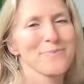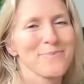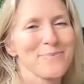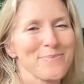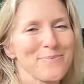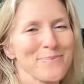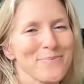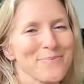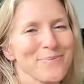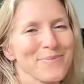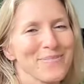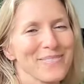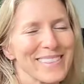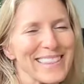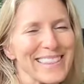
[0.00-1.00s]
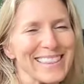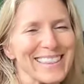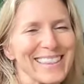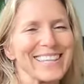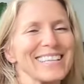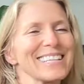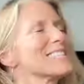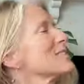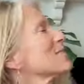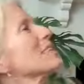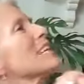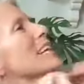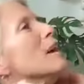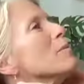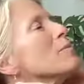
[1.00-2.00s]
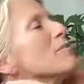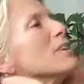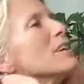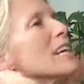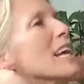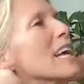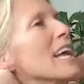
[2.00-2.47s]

It's really helpful.